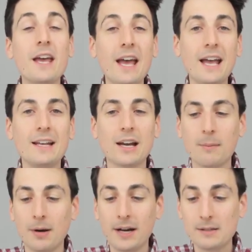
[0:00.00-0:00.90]
Eight
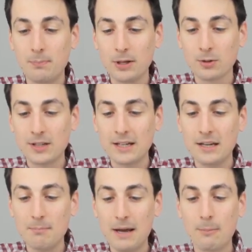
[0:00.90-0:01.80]
gigabytes
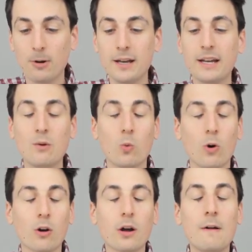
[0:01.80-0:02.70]
built-in memory can
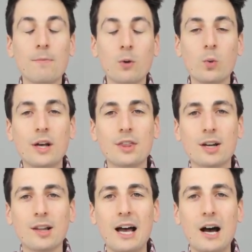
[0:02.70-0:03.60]
work with
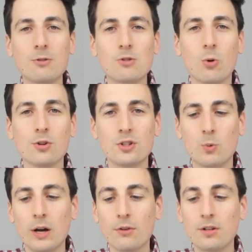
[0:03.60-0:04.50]
cloud storage as
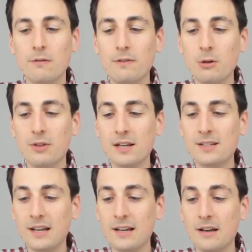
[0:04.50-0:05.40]
well to view this
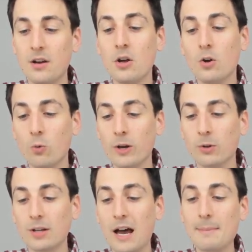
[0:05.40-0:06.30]
in real time.